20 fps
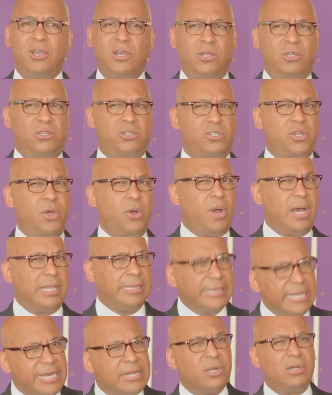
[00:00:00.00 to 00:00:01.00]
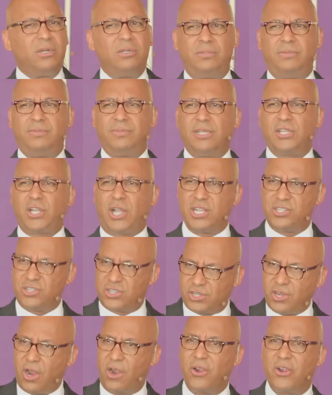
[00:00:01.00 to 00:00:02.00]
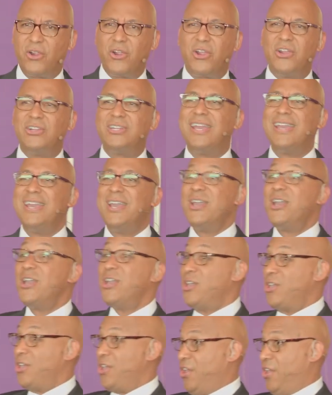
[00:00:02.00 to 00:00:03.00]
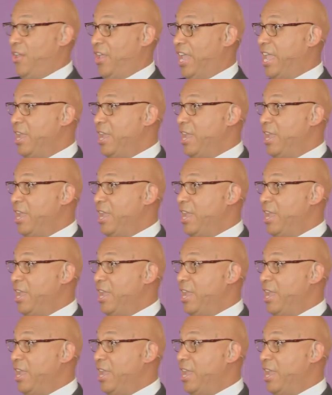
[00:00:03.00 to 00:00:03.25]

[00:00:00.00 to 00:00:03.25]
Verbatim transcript: So, a little concerned, he